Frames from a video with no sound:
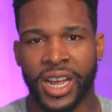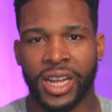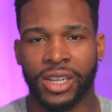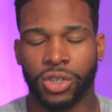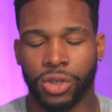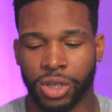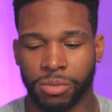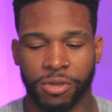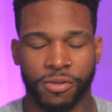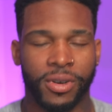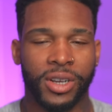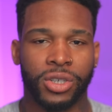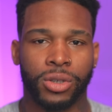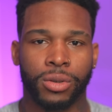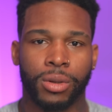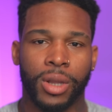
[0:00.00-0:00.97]
on a
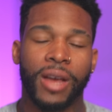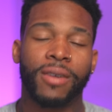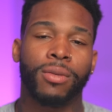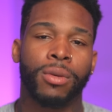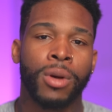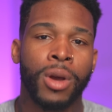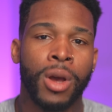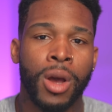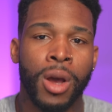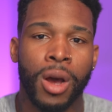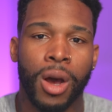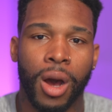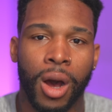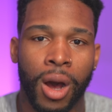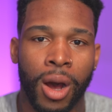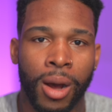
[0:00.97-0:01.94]
professional level.
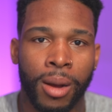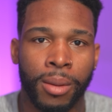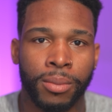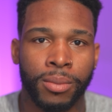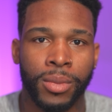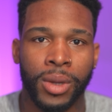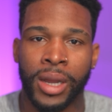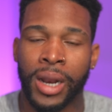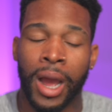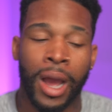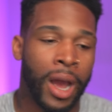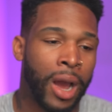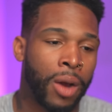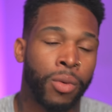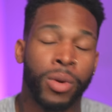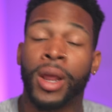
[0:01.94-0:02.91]
And
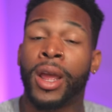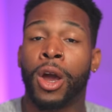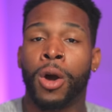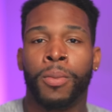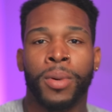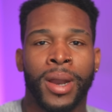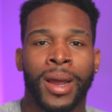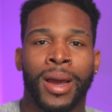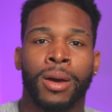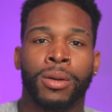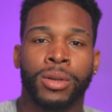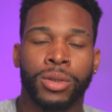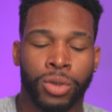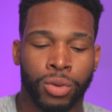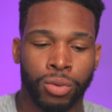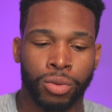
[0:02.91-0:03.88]
I want to help it
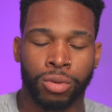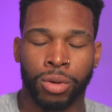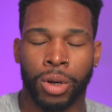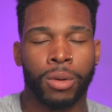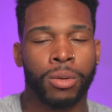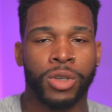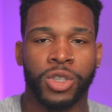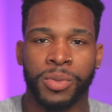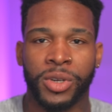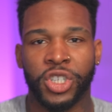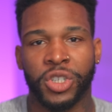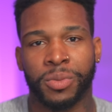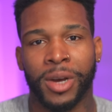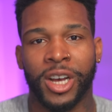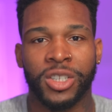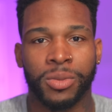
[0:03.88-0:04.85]
out to grow as much as
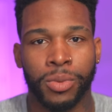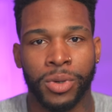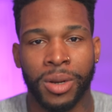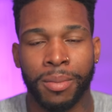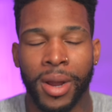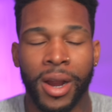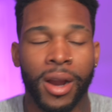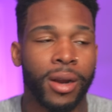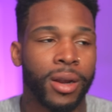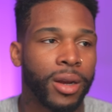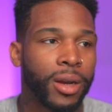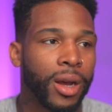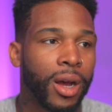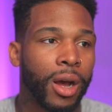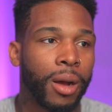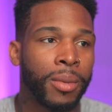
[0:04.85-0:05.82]
possible in
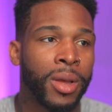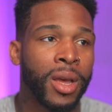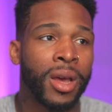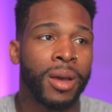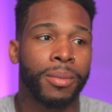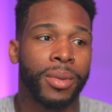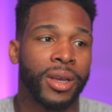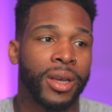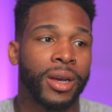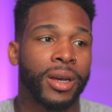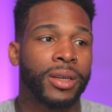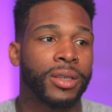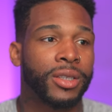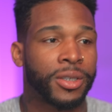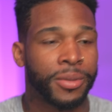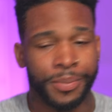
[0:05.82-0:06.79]
America,
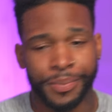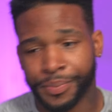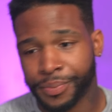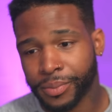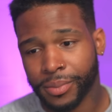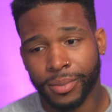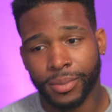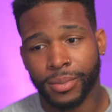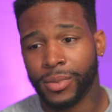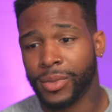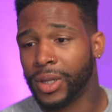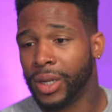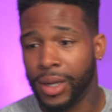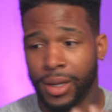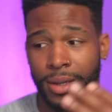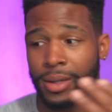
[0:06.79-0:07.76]
because
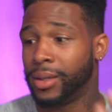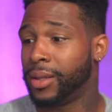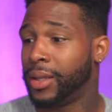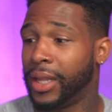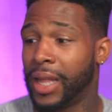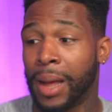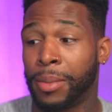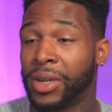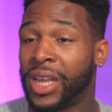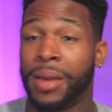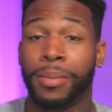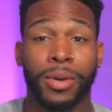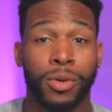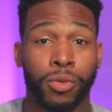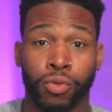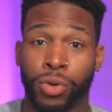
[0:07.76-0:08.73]
I'm going to keep
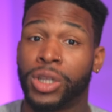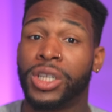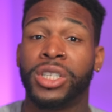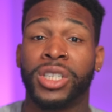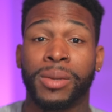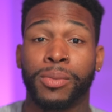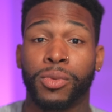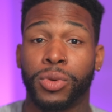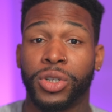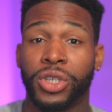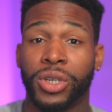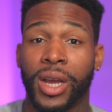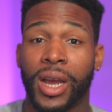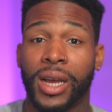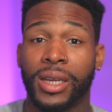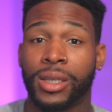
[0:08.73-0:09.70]
it really simple with you
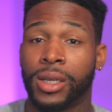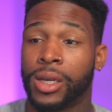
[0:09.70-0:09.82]
guys.